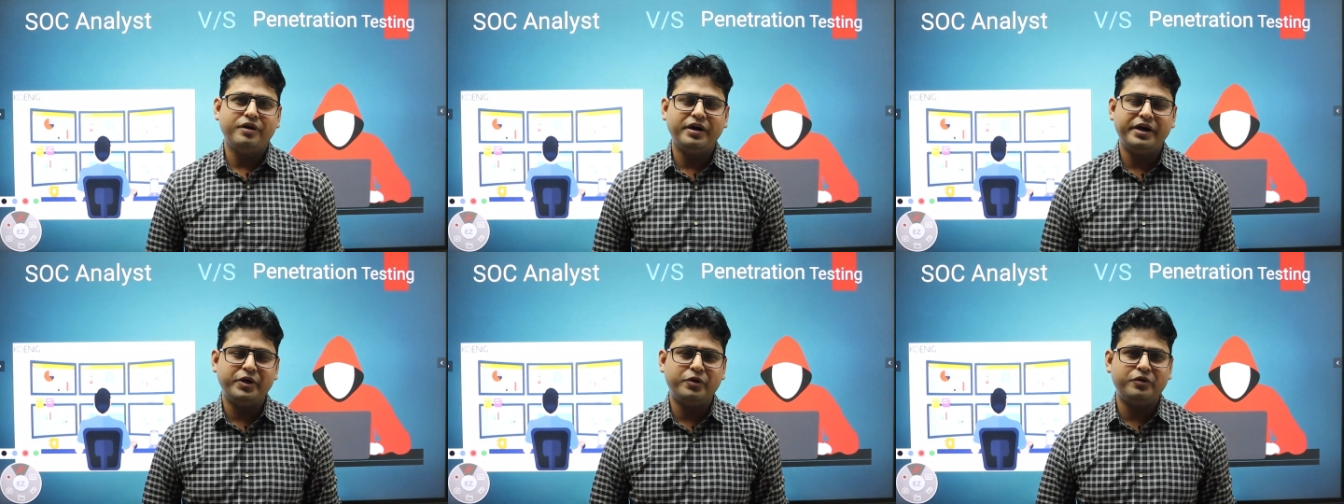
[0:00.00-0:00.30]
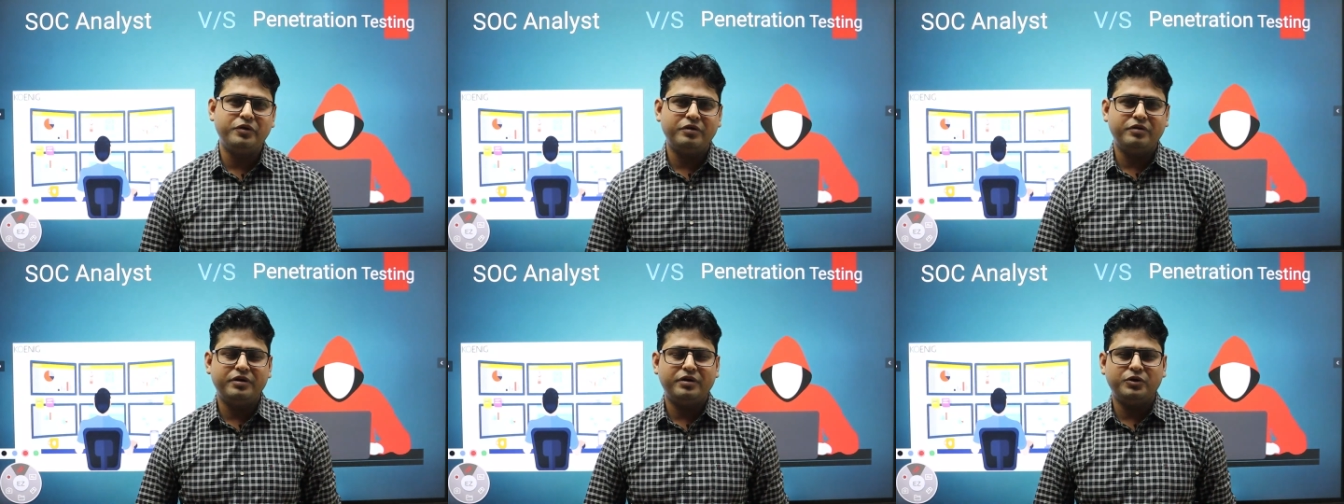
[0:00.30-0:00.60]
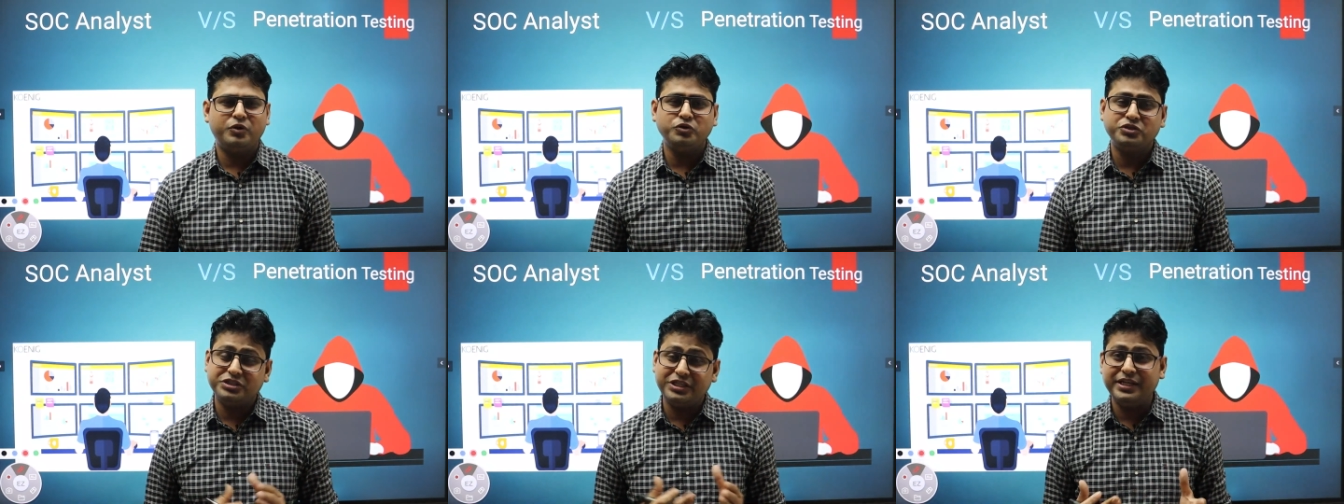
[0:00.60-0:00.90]
you
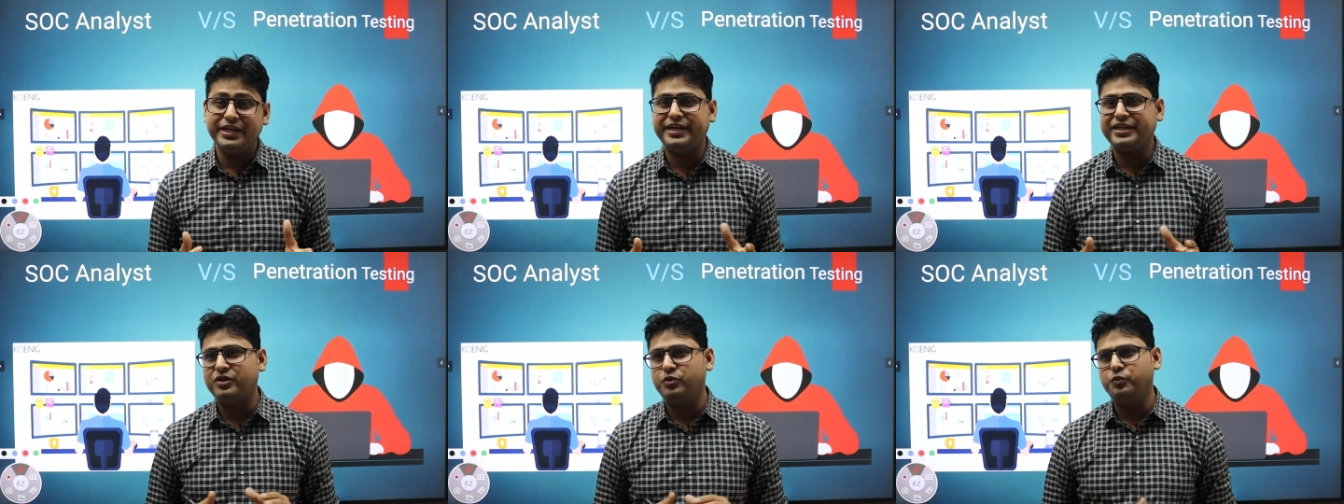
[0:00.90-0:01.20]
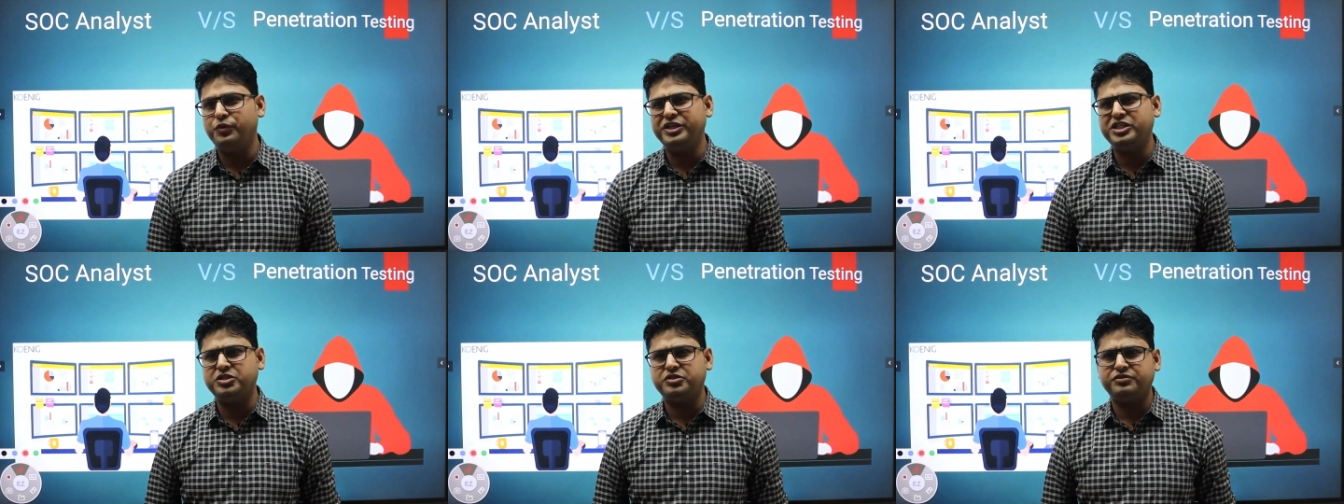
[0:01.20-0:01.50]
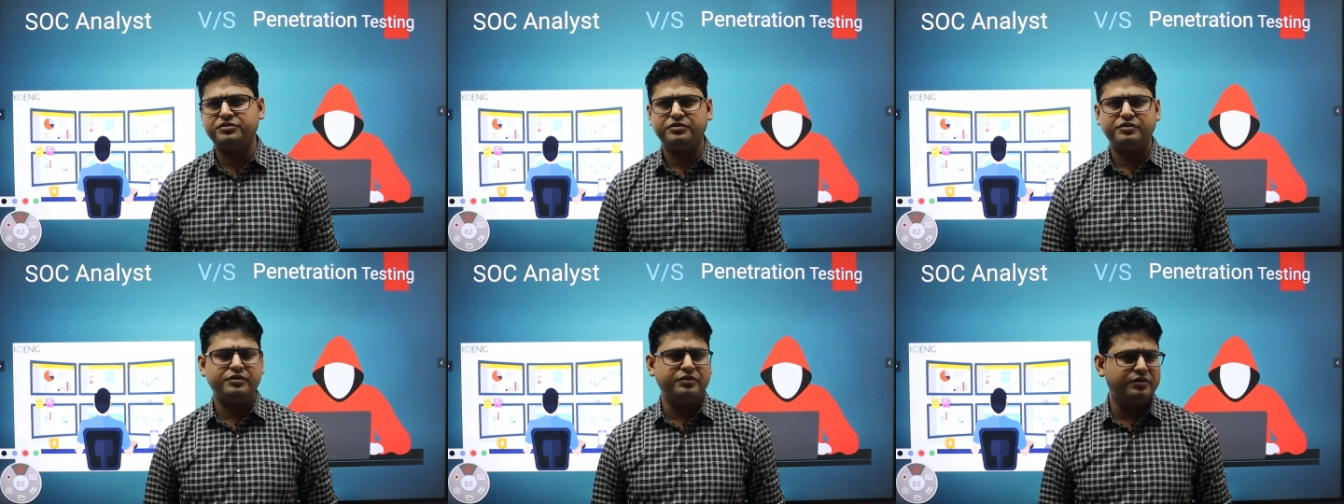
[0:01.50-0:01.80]
know, to select
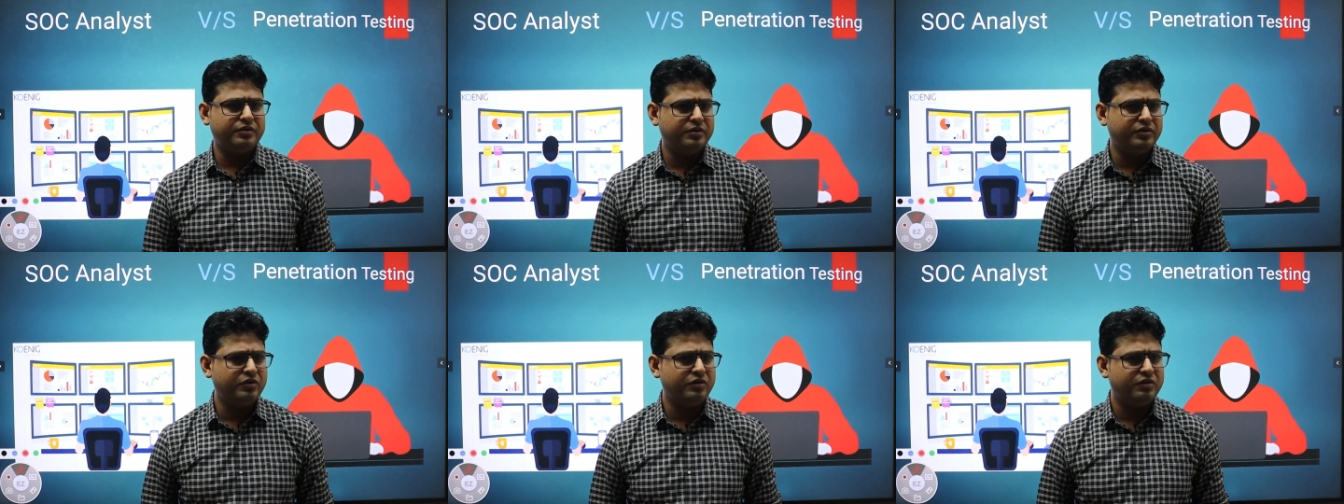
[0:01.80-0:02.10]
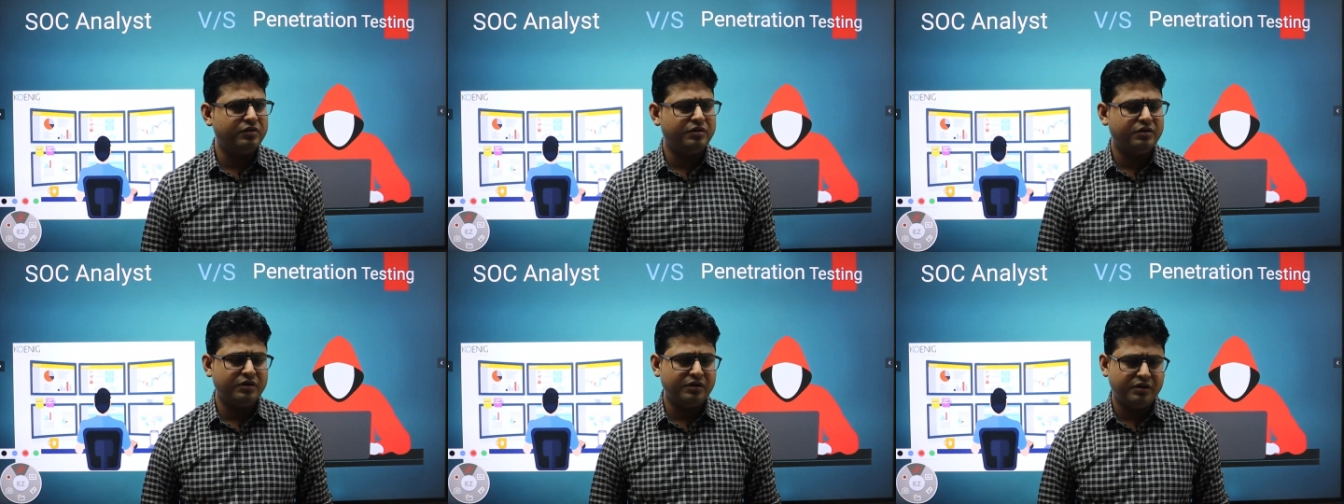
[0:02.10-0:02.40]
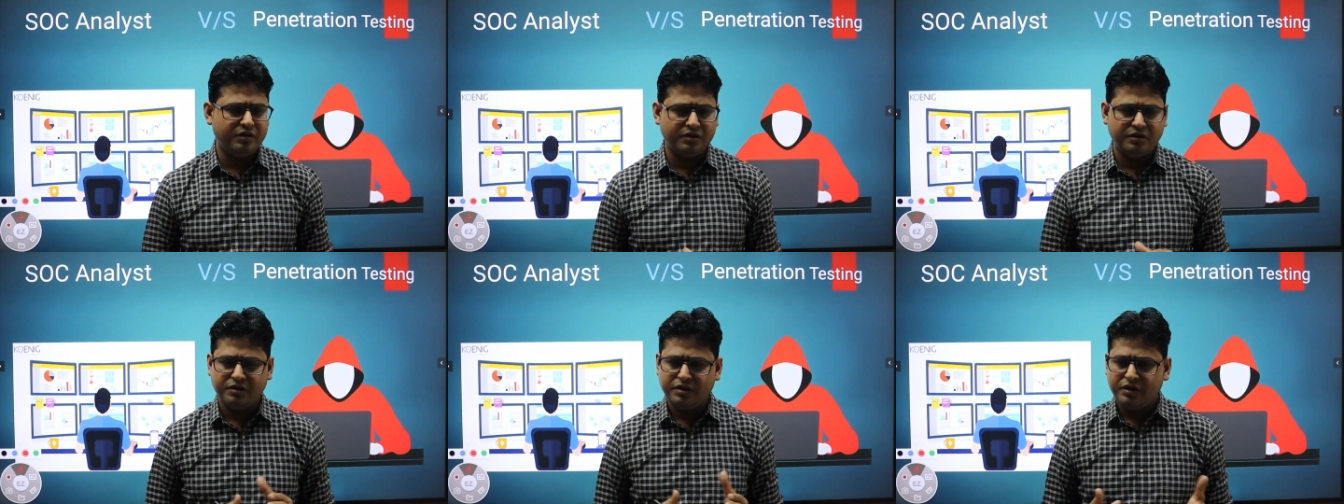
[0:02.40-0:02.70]
which, you know,
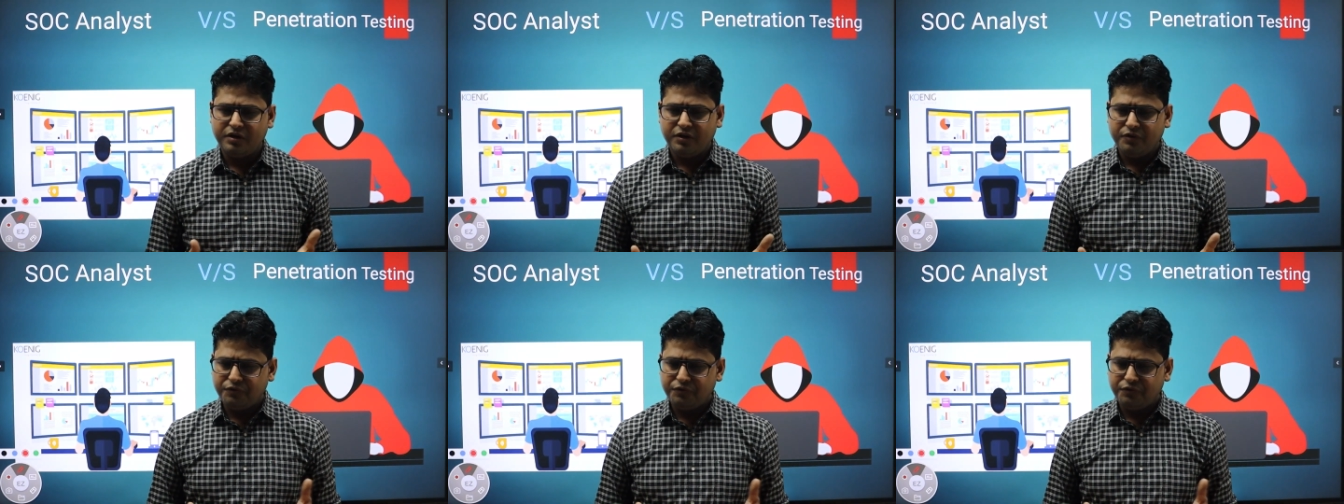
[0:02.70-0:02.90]
uh,